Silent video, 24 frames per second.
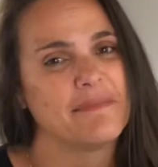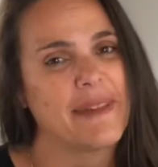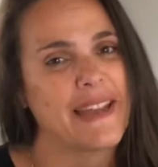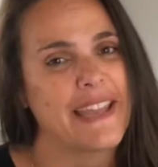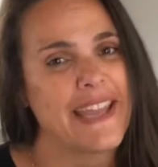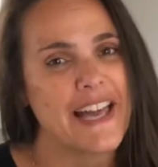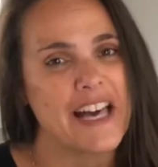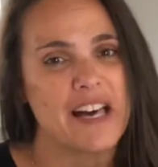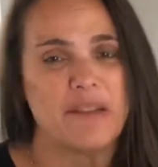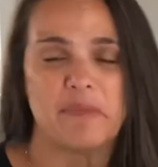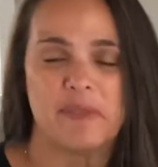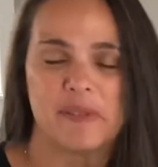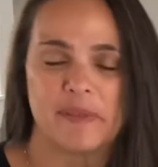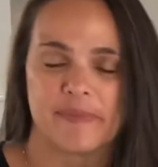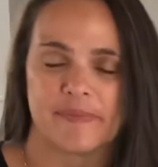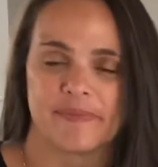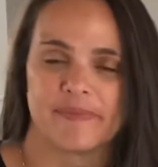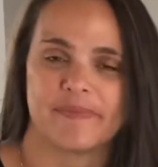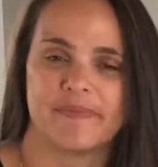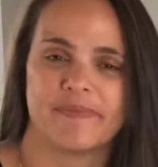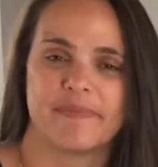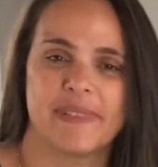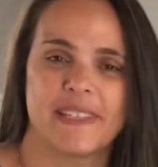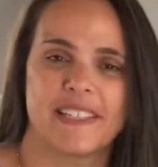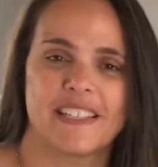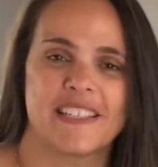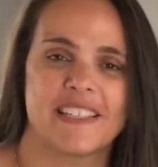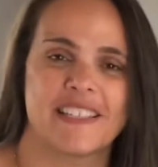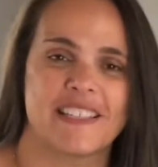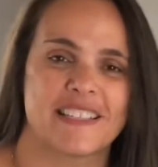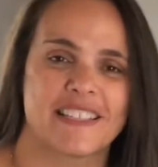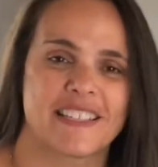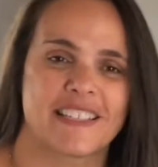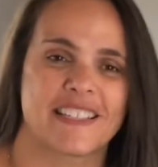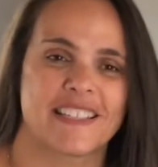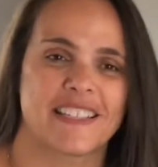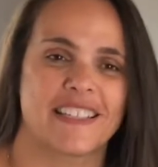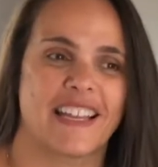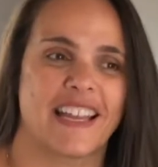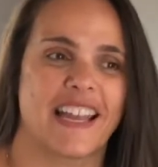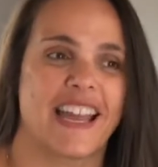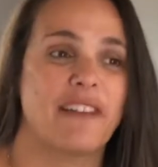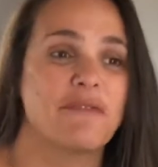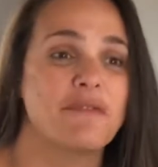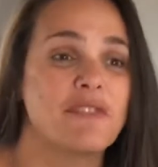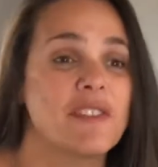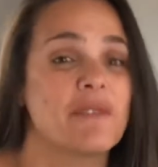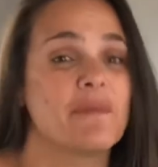album, because
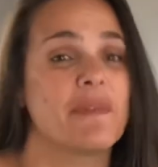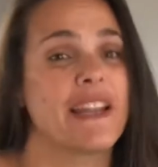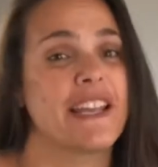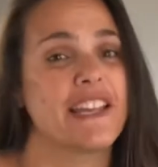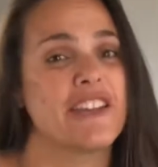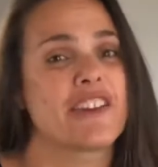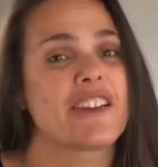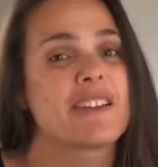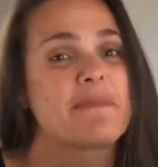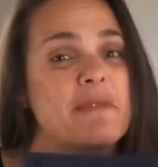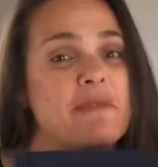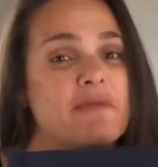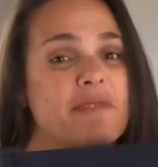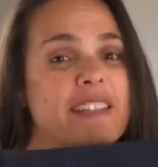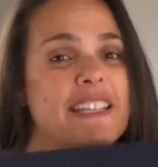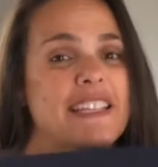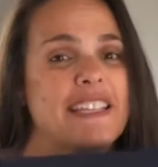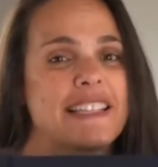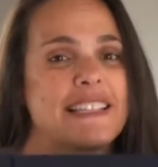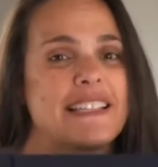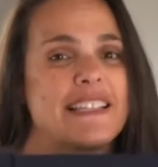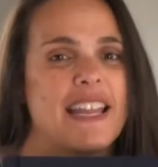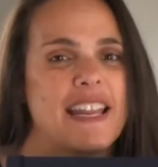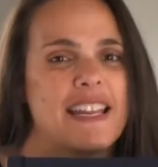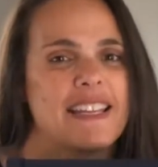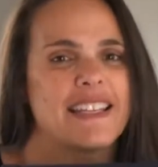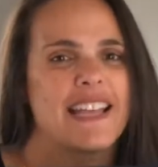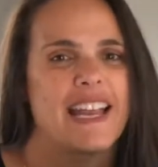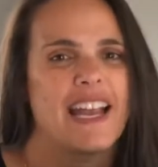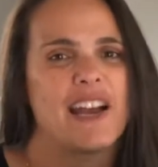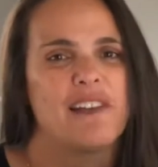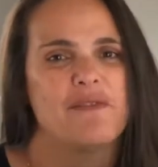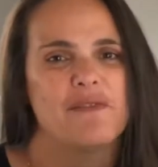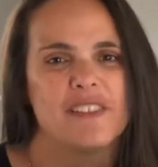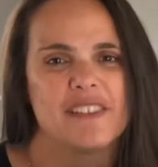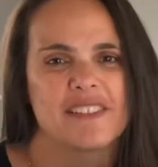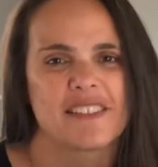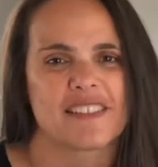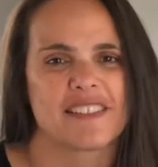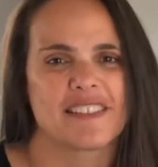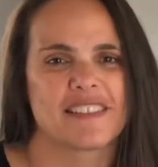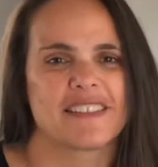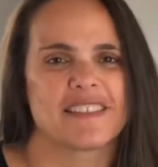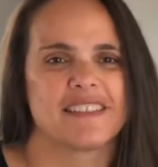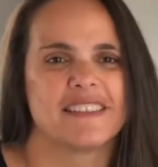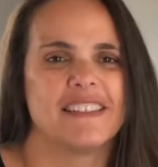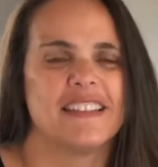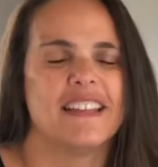after the wedding you're going to be really psyched to have
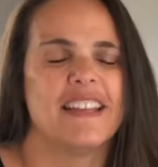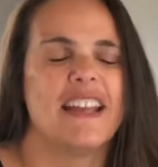this.